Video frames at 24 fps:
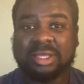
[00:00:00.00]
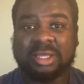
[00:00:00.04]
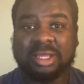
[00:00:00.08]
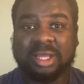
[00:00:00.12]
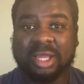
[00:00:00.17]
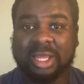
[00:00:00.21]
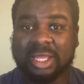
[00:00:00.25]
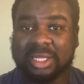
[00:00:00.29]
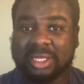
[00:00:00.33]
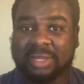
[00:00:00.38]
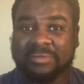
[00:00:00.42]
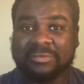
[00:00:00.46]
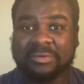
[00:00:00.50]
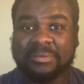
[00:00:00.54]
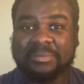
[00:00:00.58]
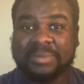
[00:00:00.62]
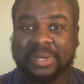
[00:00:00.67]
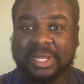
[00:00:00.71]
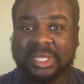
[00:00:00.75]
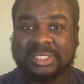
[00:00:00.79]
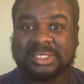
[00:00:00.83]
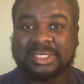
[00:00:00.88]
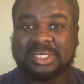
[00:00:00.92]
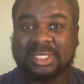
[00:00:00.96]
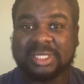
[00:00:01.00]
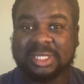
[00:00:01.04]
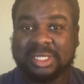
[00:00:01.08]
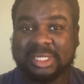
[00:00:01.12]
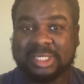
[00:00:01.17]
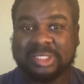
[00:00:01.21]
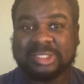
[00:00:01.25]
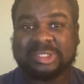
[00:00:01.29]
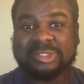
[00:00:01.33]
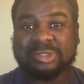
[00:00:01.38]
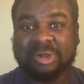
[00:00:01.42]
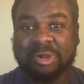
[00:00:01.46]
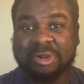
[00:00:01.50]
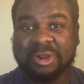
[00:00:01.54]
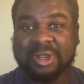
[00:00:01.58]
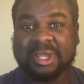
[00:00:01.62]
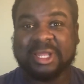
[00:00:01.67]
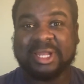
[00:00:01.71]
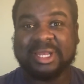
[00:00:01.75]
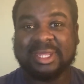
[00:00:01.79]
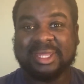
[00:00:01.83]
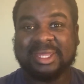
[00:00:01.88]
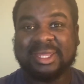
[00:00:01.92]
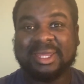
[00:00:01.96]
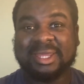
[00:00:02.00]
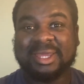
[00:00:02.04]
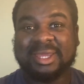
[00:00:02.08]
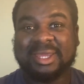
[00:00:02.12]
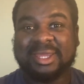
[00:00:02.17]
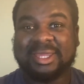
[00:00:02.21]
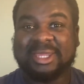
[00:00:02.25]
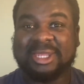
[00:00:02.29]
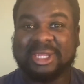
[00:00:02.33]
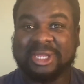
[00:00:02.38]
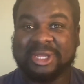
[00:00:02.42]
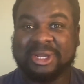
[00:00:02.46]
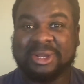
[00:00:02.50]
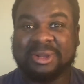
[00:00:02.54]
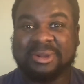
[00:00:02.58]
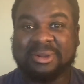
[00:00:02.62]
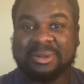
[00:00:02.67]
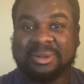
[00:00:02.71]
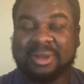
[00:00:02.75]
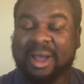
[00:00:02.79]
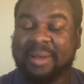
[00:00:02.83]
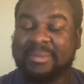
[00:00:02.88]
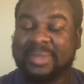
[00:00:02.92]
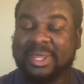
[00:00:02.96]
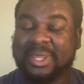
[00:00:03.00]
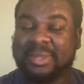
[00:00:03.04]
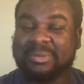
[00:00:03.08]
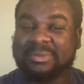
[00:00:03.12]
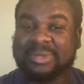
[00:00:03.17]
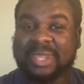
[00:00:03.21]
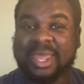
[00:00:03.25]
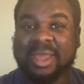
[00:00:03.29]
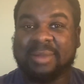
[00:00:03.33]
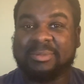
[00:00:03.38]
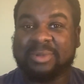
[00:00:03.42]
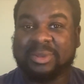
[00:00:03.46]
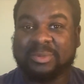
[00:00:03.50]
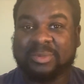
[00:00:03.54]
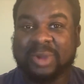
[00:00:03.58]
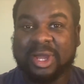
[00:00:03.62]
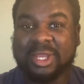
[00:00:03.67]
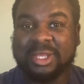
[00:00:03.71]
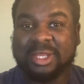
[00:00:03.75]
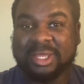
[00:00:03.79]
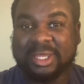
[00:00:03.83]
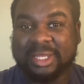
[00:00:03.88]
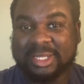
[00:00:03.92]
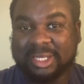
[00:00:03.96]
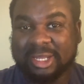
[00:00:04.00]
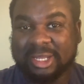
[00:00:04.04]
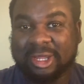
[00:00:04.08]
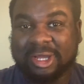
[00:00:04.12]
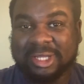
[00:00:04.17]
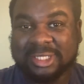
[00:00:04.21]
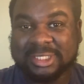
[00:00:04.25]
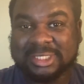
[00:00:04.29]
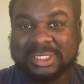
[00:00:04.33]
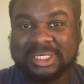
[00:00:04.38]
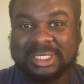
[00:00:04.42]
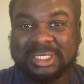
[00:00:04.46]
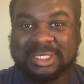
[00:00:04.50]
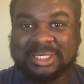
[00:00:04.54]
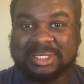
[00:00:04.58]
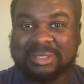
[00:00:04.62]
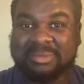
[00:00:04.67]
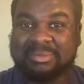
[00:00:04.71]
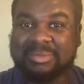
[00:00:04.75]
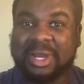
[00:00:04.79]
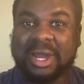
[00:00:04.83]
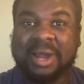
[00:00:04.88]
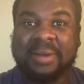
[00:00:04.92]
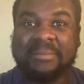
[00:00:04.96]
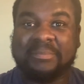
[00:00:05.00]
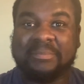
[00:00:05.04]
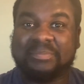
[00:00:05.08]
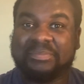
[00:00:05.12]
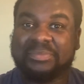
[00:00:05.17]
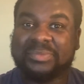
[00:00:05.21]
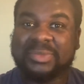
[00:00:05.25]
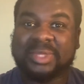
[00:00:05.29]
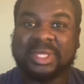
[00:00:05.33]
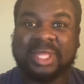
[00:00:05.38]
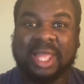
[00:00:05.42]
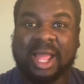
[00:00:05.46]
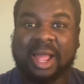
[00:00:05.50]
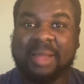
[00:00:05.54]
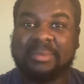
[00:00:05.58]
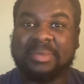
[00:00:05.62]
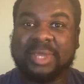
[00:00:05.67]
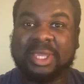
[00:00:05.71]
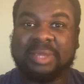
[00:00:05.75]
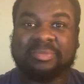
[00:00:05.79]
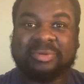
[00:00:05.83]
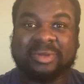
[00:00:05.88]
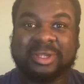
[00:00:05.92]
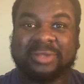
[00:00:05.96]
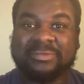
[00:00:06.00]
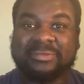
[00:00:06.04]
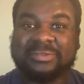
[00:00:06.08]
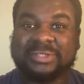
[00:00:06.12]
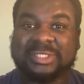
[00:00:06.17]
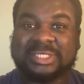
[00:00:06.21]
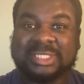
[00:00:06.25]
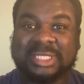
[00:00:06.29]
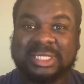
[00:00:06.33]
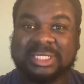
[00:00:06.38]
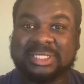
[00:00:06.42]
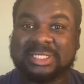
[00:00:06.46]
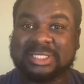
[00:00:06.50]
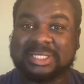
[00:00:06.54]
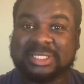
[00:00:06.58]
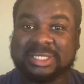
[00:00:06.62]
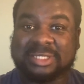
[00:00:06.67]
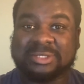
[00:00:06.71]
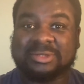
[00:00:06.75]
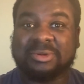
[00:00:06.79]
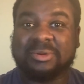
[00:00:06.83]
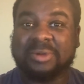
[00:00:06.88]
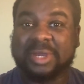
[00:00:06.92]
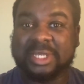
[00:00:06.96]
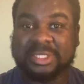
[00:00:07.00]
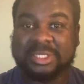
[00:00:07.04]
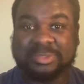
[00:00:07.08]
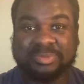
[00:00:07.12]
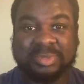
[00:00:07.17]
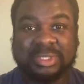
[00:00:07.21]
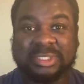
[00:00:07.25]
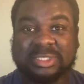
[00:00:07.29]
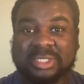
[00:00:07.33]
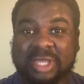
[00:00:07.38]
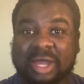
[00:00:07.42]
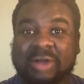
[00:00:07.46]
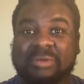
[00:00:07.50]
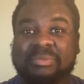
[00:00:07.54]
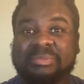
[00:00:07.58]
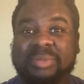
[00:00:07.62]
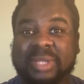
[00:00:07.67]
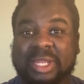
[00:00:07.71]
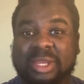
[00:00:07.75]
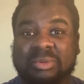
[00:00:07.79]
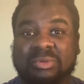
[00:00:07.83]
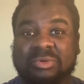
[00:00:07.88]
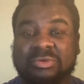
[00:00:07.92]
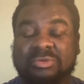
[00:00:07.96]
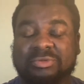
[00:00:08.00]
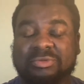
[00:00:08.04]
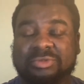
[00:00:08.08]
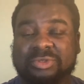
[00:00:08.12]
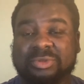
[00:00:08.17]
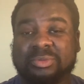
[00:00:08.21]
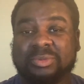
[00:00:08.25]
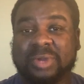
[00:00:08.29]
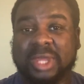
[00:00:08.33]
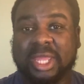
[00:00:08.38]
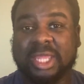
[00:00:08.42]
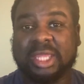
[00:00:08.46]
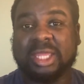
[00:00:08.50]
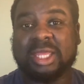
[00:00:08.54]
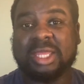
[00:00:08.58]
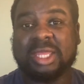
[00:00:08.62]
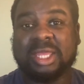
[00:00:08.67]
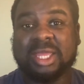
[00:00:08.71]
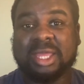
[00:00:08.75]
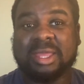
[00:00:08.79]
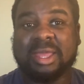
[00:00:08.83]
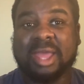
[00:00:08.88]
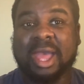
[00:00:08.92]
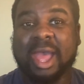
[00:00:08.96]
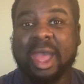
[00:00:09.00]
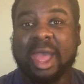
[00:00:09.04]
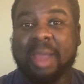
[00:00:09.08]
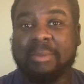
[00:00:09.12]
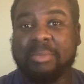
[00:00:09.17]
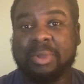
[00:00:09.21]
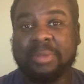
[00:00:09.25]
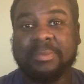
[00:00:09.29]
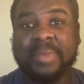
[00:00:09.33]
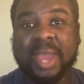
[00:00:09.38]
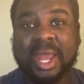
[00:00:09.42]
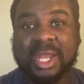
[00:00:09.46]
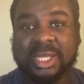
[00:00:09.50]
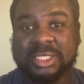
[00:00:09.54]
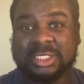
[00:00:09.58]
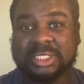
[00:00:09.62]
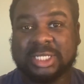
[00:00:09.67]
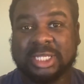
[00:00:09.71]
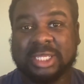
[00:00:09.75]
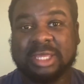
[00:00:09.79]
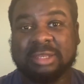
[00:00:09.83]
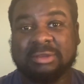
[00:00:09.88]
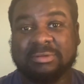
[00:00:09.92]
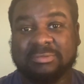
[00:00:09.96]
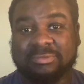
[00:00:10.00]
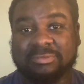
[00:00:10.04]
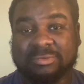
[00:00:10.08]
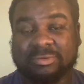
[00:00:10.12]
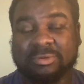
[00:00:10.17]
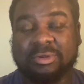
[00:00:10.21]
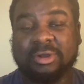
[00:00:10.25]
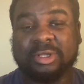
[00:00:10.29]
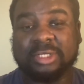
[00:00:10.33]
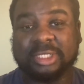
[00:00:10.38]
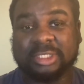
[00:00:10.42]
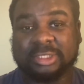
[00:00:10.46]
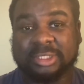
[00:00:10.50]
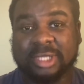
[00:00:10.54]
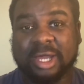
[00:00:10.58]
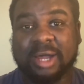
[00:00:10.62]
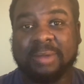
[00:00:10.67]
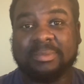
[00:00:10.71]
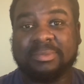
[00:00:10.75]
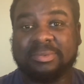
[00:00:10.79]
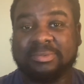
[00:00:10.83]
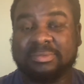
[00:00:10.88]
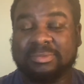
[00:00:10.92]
Another place historically, you know. I mean, yeah, we won there last season, but I mean, previous seasons has always been tough playing Wolves away. And we managed to got the dub.